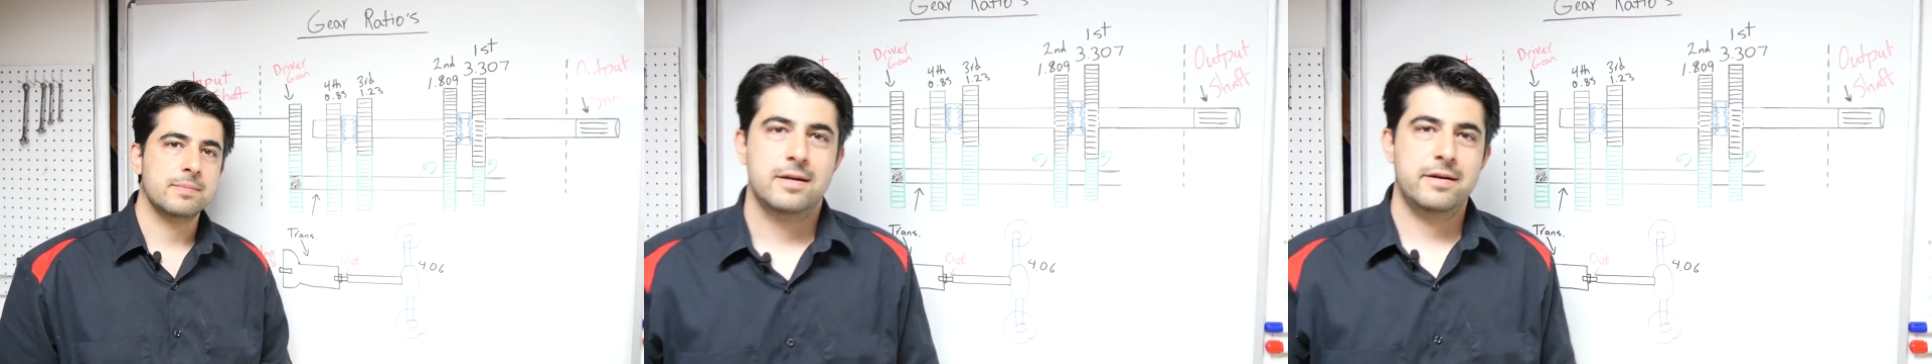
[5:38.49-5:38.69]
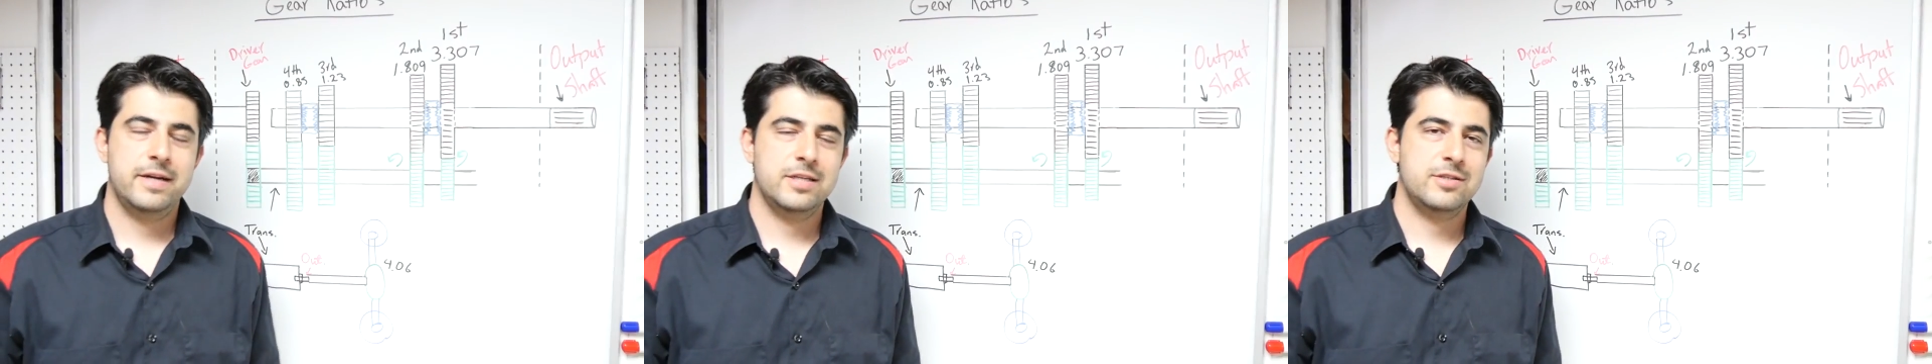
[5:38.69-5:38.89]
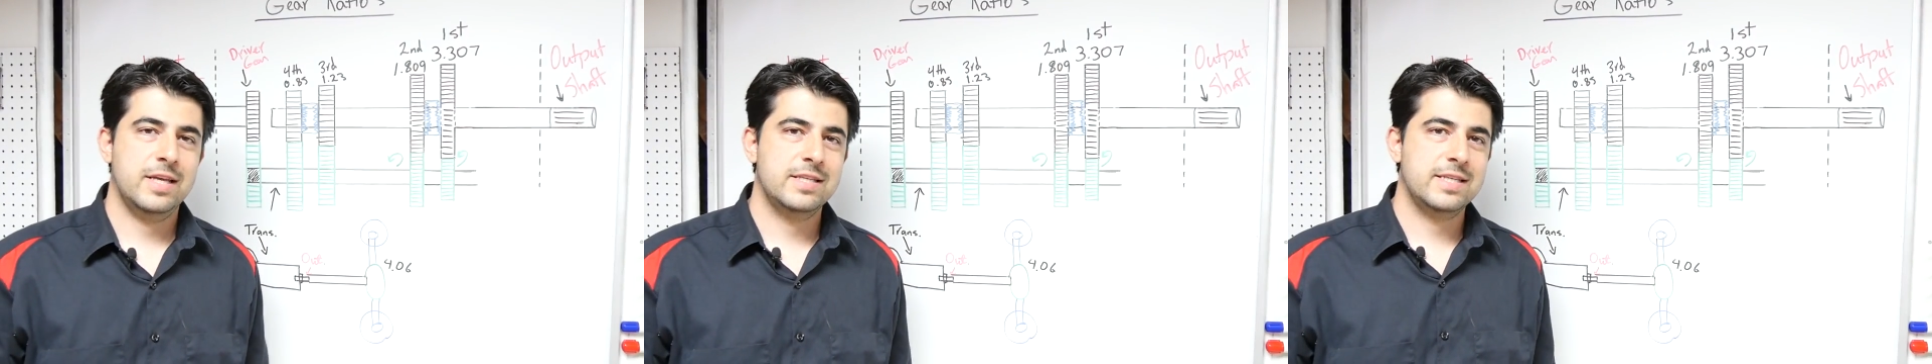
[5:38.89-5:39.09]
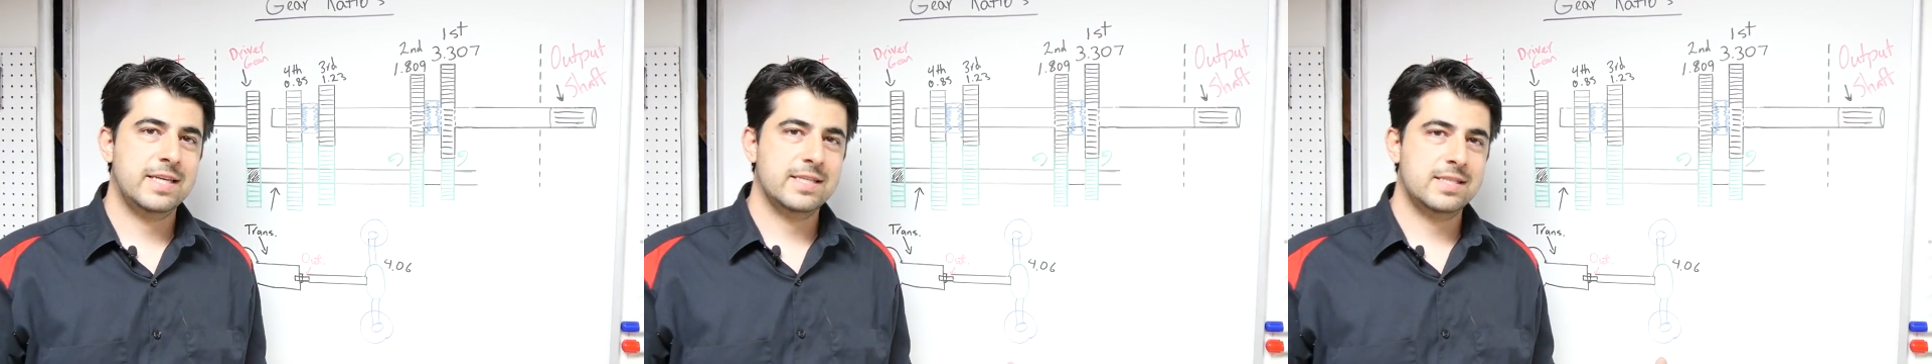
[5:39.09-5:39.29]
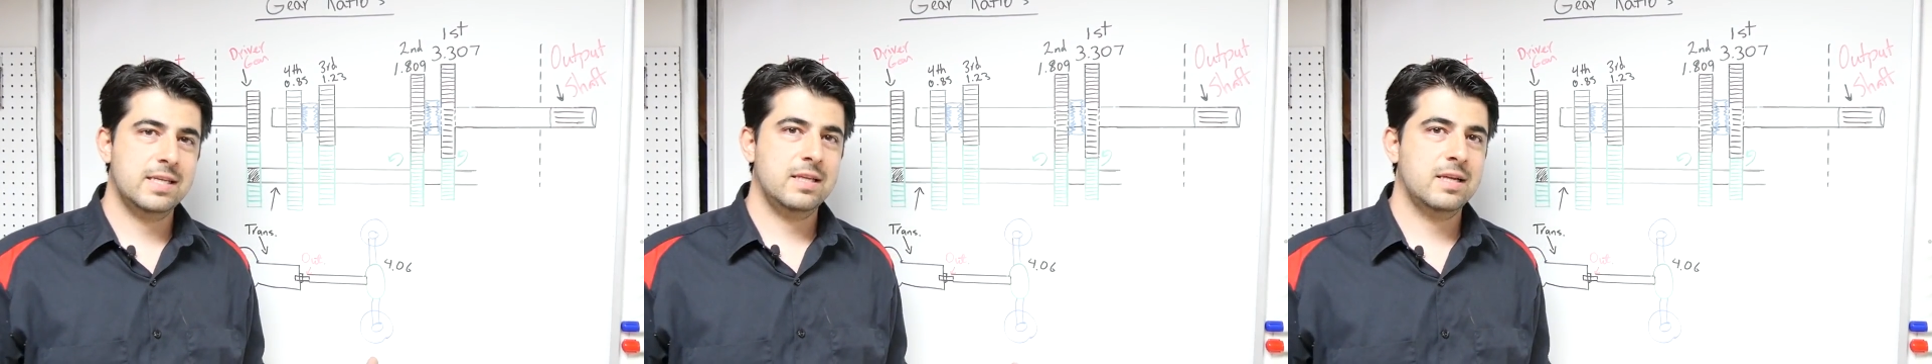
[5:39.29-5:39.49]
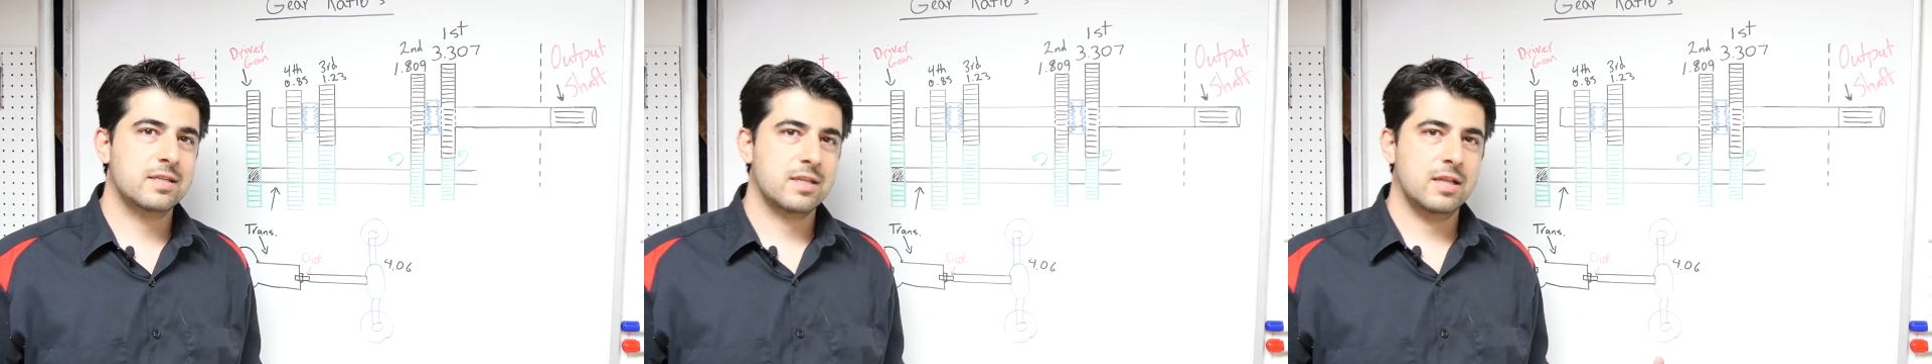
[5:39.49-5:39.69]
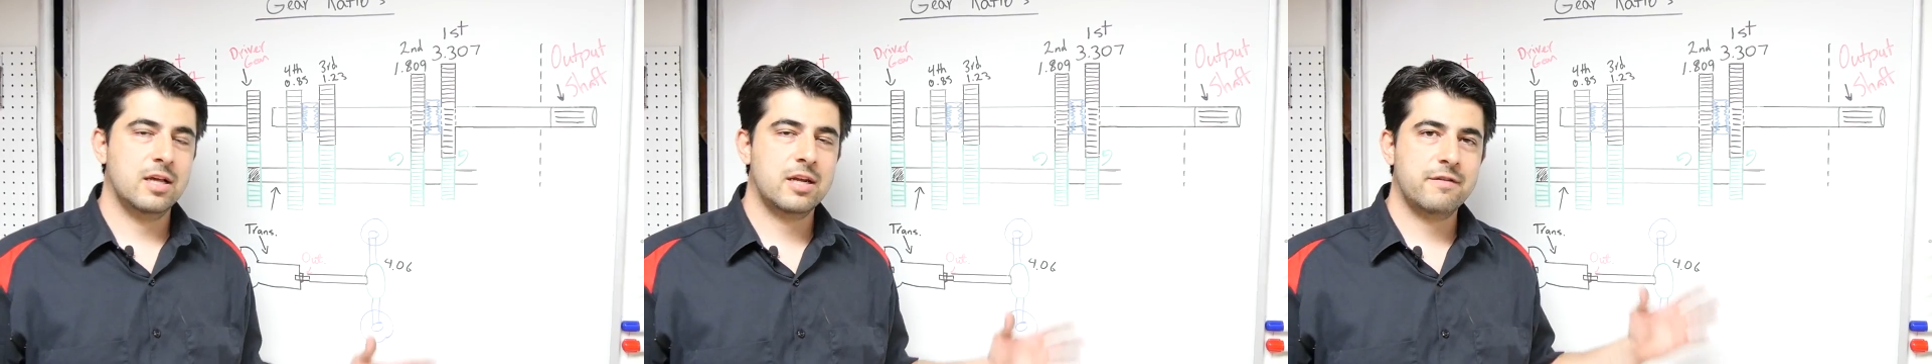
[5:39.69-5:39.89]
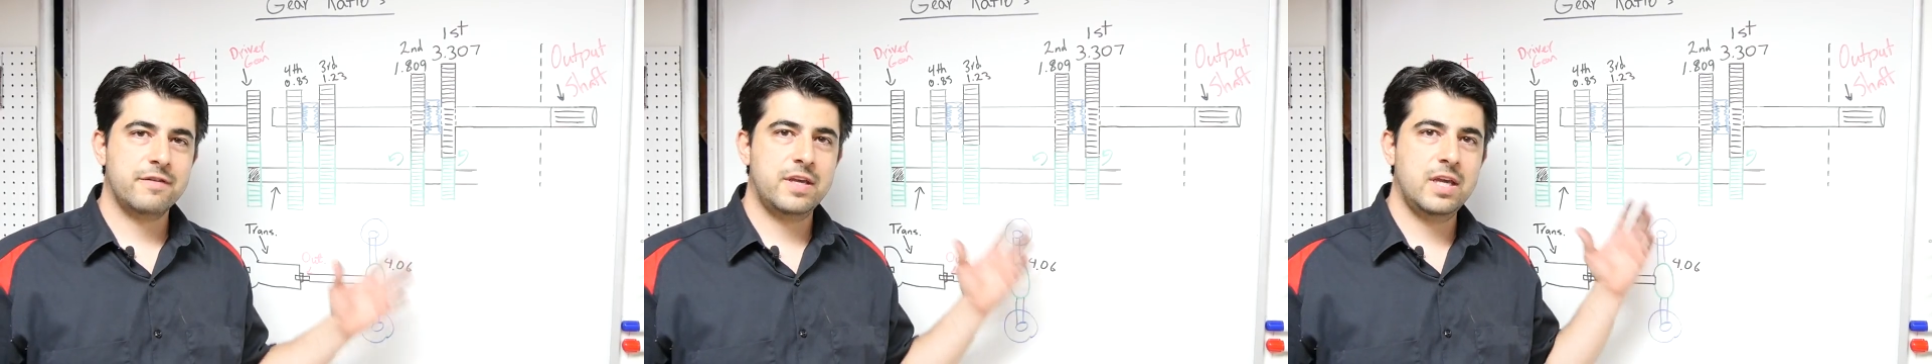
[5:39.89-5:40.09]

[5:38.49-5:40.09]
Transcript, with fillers: All right, so as you can see, there's a lot of